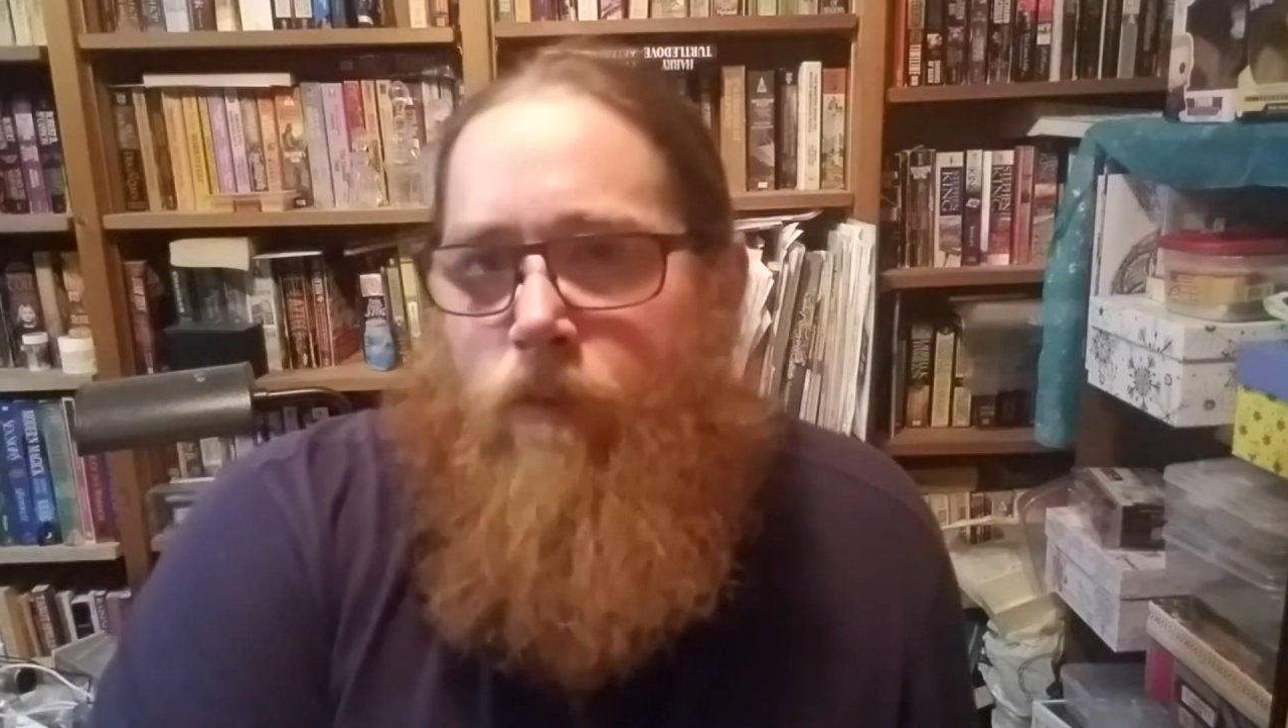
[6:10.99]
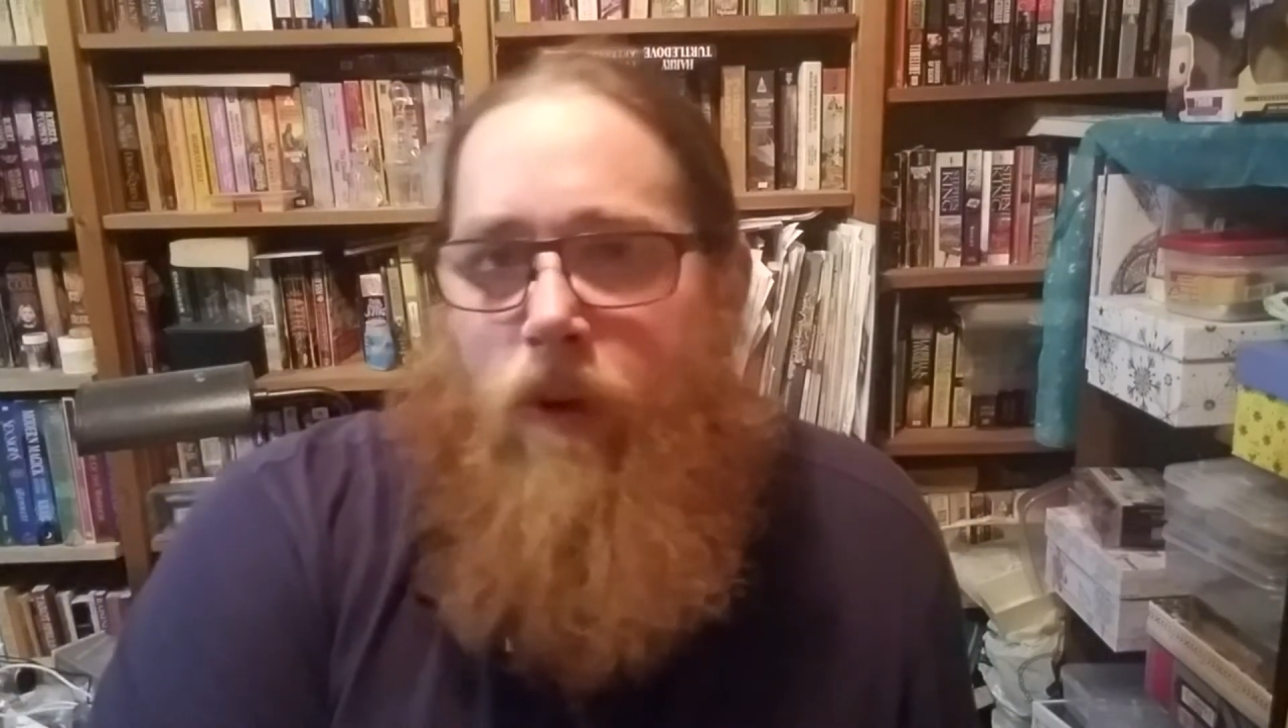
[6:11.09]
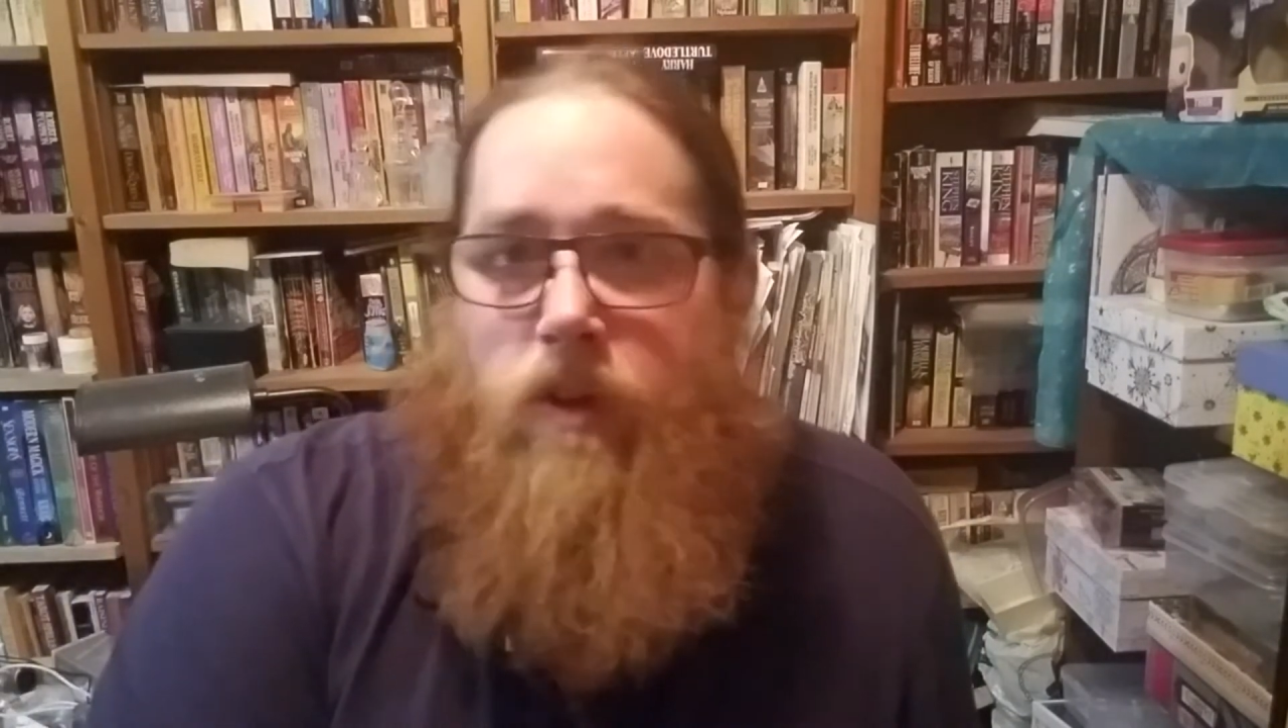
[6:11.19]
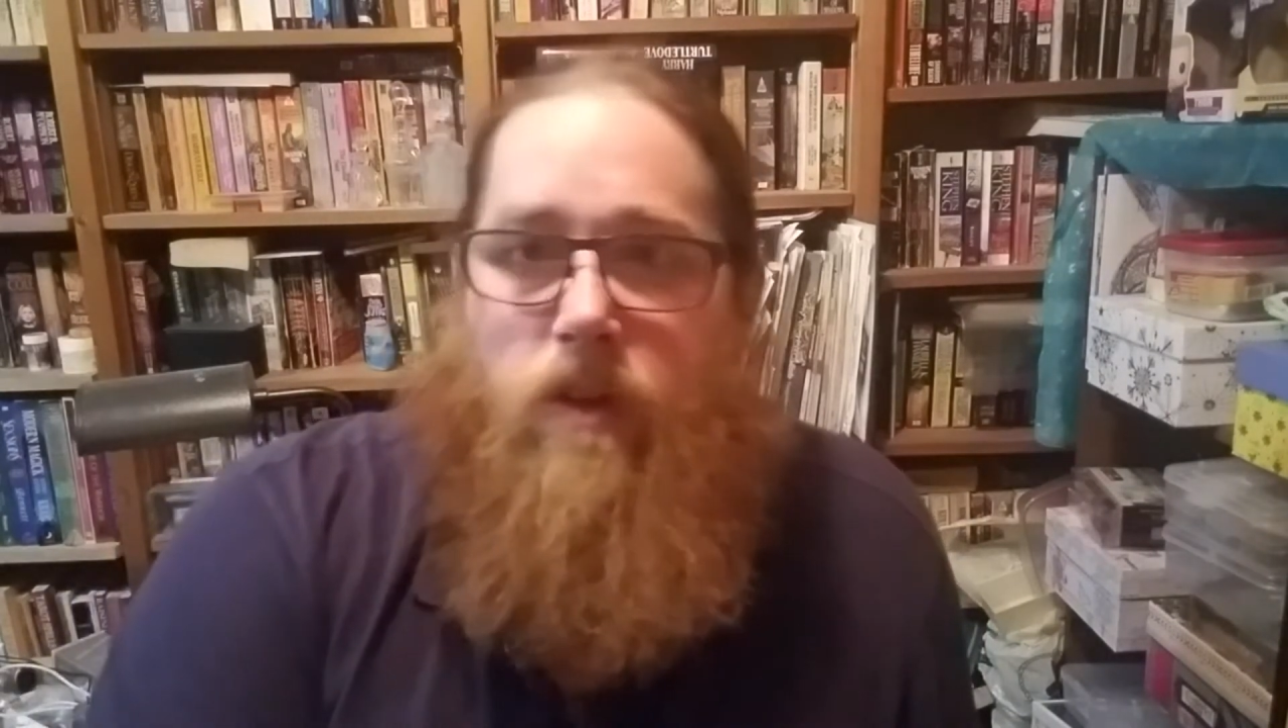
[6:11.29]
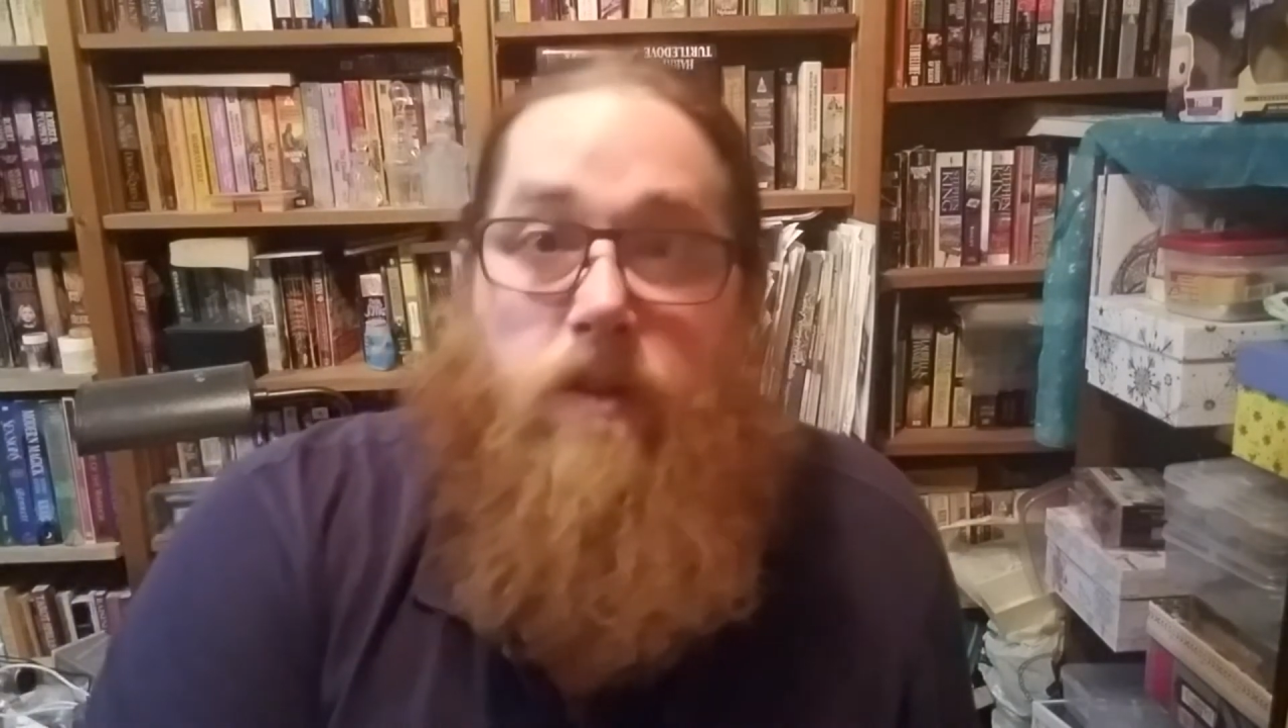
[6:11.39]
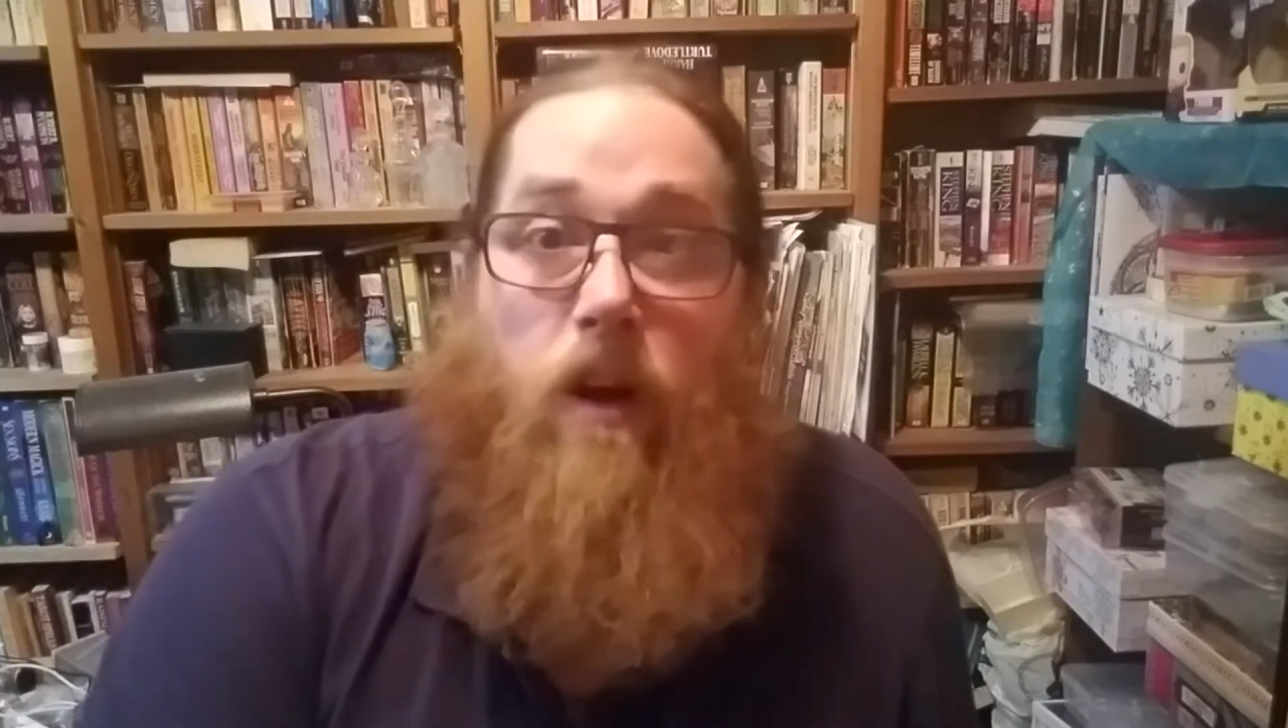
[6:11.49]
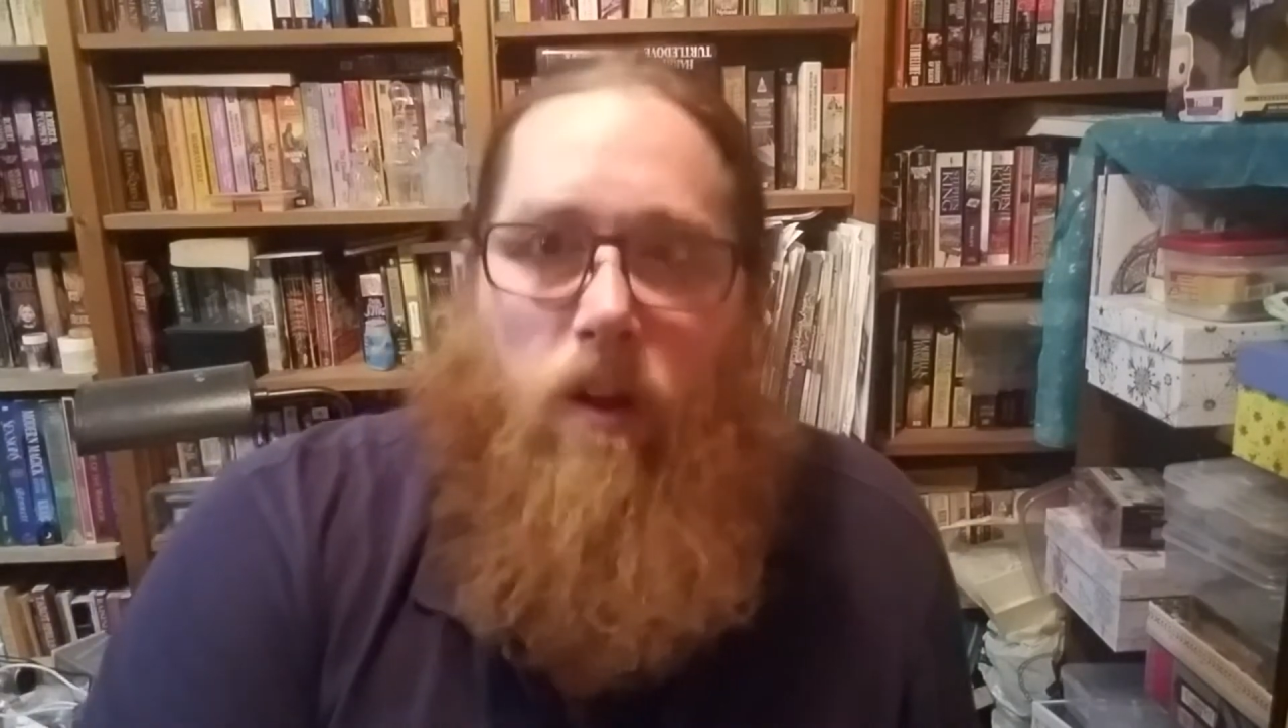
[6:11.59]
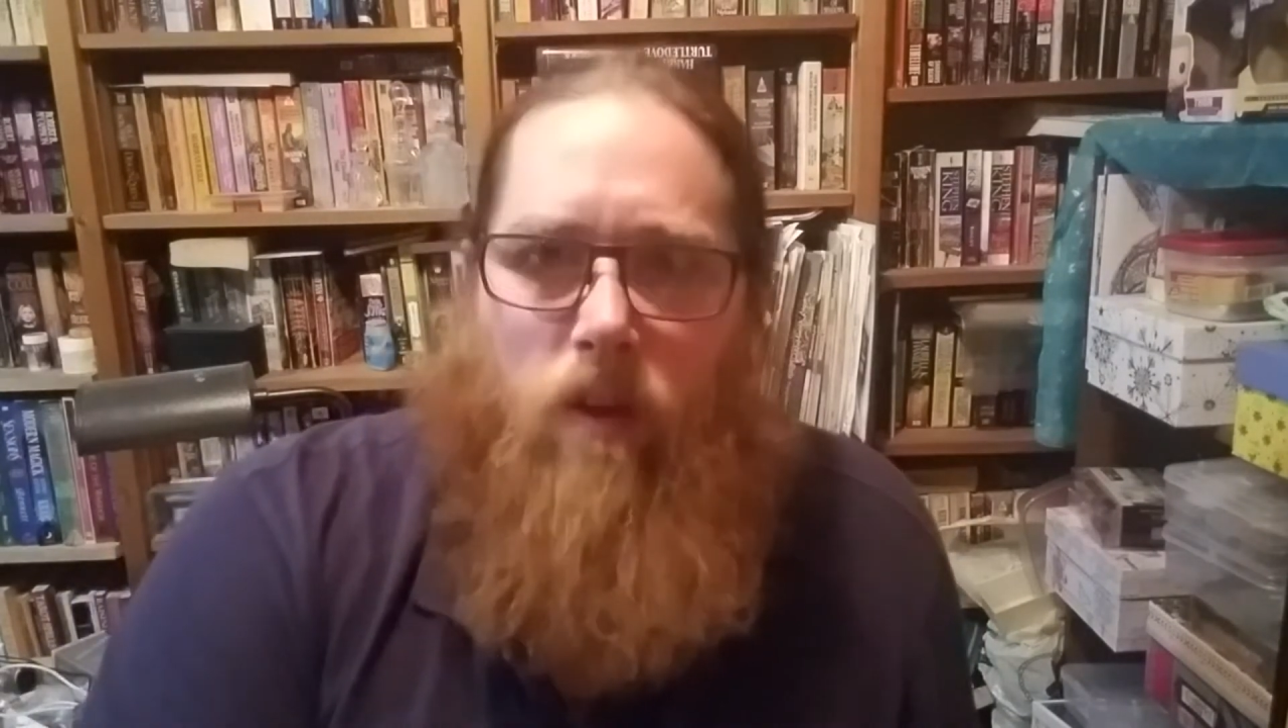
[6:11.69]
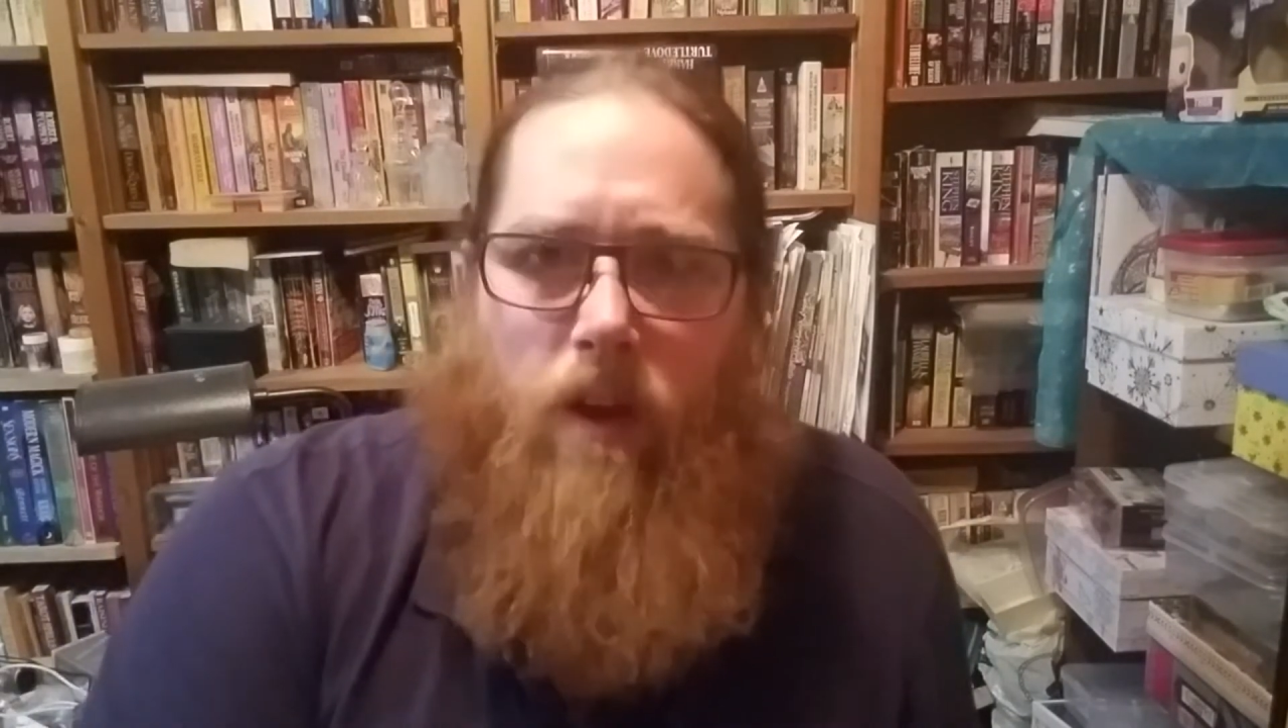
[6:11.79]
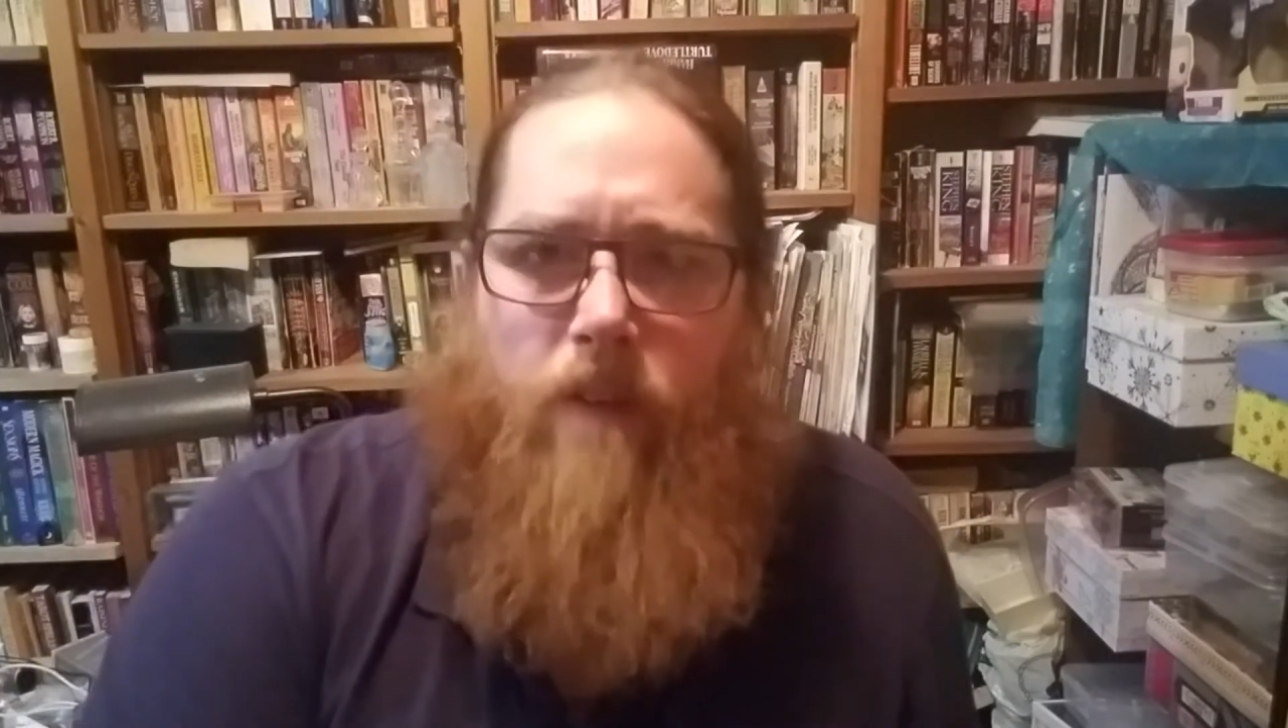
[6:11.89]
which is a
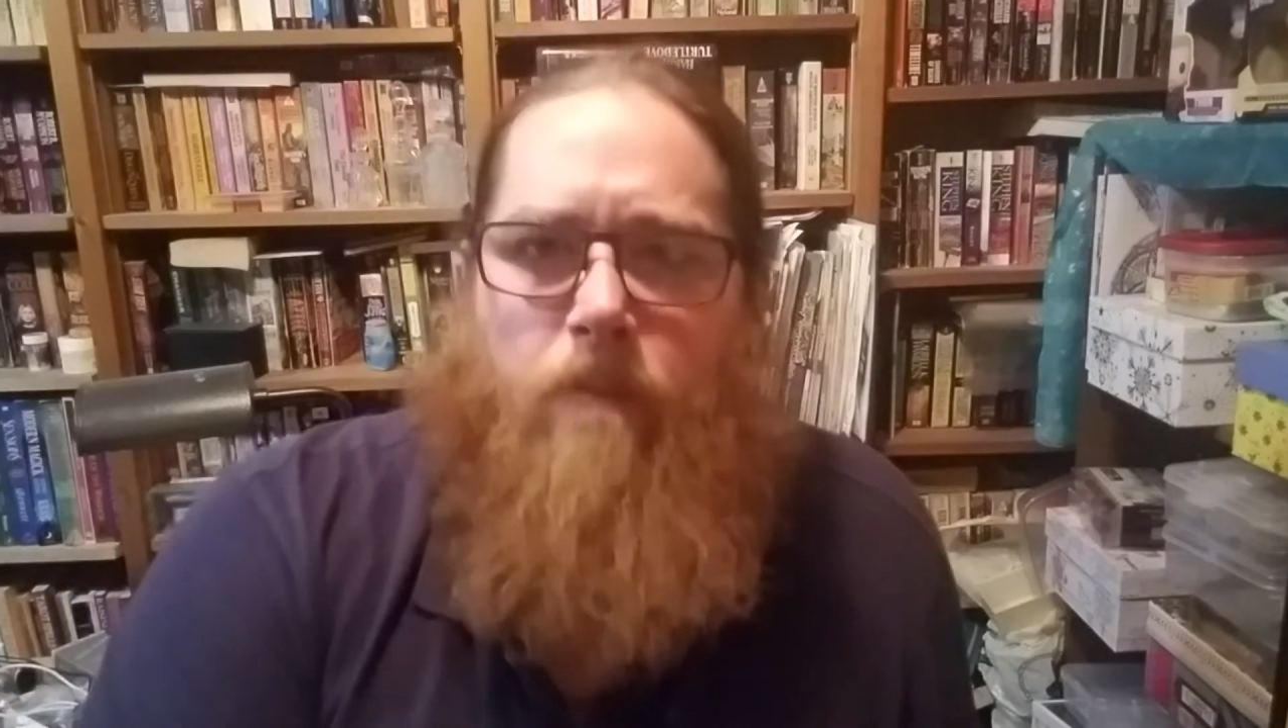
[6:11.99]
lot of